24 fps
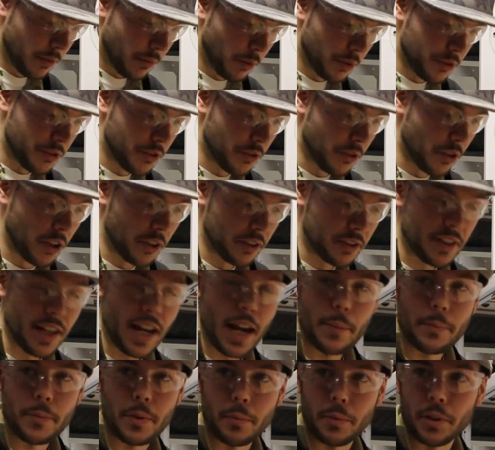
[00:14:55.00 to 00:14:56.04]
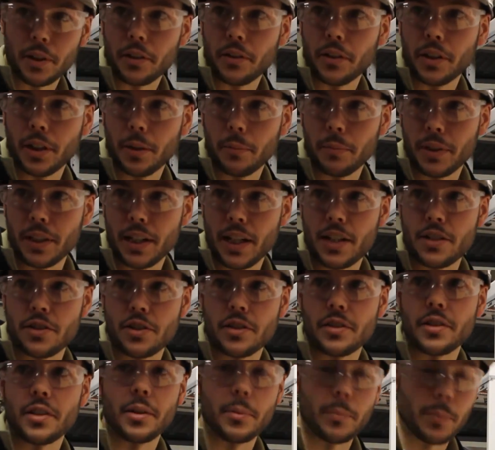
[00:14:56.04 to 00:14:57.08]
once they're all tapped, I'm going to clean up the
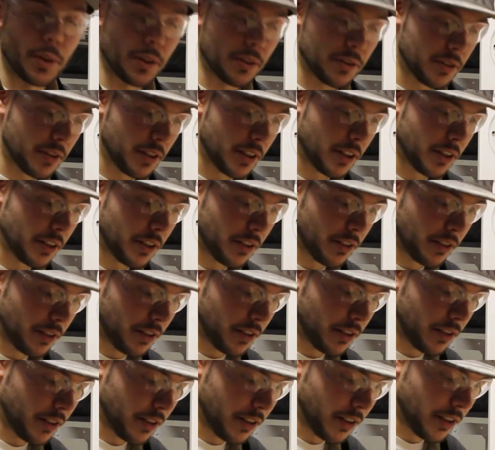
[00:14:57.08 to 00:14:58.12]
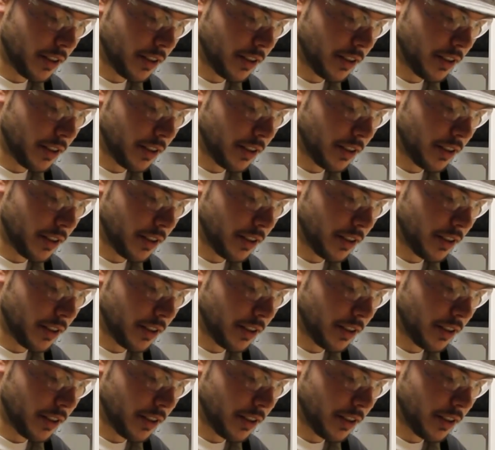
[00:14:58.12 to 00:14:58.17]
edges on the belt sander and